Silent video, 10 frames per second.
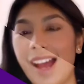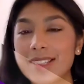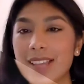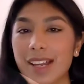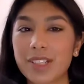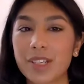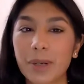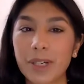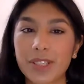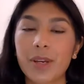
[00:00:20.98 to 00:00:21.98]
decided to
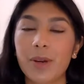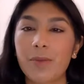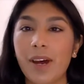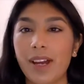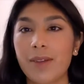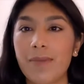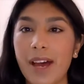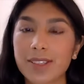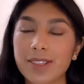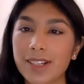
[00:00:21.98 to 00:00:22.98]
pursue my
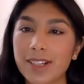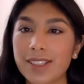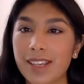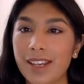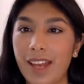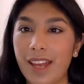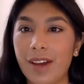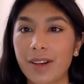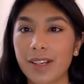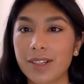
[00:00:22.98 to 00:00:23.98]
Master's in
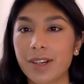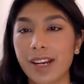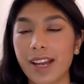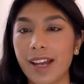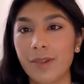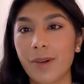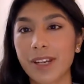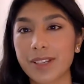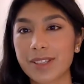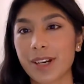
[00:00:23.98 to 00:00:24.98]
Accounting degree at
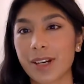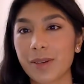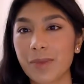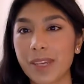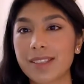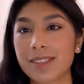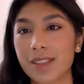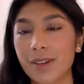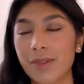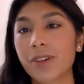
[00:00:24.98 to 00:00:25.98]
NYU Stern because,
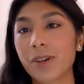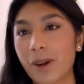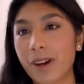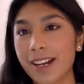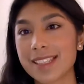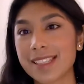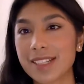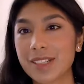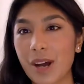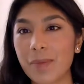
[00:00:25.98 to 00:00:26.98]
for one, it is a
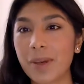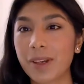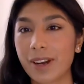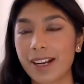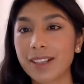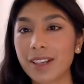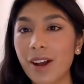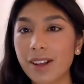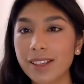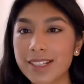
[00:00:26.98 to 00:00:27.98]
top accredited
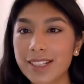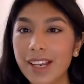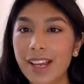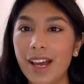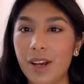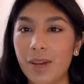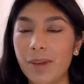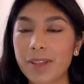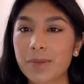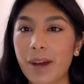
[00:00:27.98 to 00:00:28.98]
college,
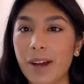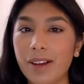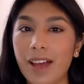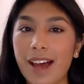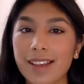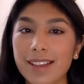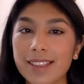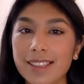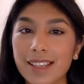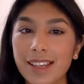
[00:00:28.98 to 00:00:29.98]
as well as